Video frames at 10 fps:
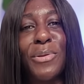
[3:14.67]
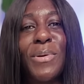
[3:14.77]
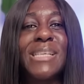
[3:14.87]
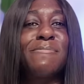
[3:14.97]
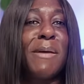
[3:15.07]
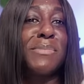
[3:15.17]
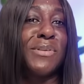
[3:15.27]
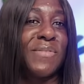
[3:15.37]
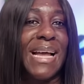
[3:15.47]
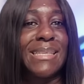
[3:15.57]
you know, as
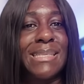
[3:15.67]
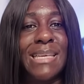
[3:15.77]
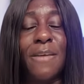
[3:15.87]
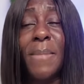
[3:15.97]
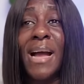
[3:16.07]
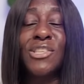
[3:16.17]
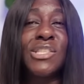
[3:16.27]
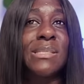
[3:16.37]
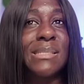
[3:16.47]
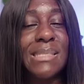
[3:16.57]
members of that team.
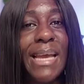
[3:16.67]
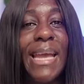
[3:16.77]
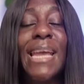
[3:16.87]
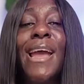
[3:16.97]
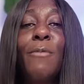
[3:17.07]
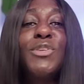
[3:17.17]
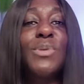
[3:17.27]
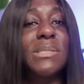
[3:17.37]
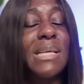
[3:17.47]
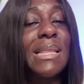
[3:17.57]
And today,
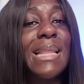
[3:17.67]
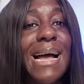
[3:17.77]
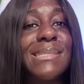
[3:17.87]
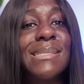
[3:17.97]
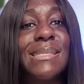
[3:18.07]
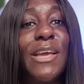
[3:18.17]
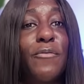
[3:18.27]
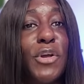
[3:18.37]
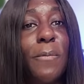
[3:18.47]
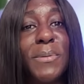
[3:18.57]
which was the last
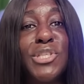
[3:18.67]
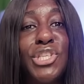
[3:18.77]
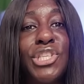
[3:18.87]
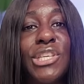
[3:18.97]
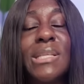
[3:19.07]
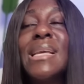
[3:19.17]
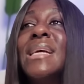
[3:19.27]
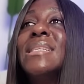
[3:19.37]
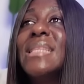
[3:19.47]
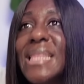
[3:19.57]
day of the competition,
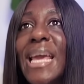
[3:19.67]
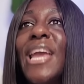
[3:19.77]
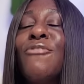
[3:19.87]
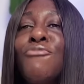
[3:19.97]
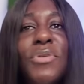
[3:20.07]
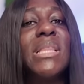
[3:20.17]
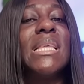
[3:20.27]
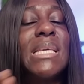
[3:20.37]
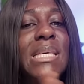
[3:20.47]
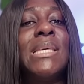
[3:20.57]
they
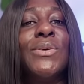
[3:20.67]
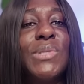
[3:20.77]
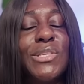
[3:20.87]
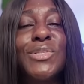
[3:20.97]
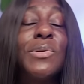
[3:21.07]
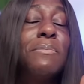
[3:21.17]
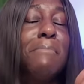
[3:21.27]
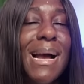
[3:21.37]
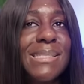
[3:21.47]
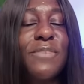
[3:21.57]
really killed it. So
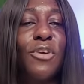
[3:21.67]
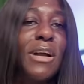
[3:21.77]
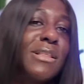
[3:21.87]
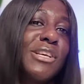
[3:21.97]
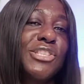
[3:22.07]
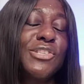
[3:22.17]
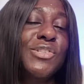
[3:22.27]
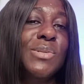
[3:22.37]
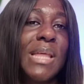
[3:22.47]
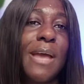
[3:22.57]
massive
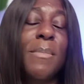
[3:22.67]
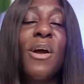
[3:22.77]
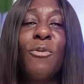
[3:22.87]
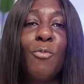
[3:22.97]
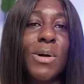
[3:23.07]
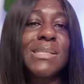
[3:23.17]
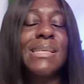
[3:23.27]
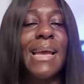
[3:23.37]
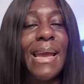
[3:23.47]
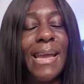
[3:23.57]
congratulations to them once